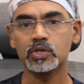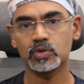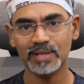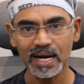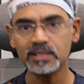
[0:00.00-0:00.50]

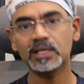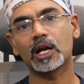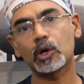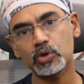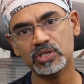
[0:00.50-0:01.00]
So that is the
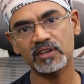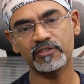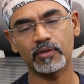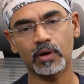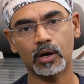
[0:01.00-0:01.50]
conclusion
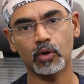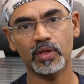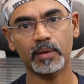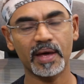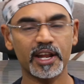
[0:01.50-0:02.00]
of
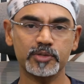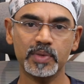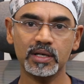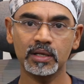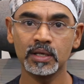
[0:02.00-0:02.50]
donor
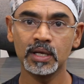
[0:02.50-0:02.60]
management.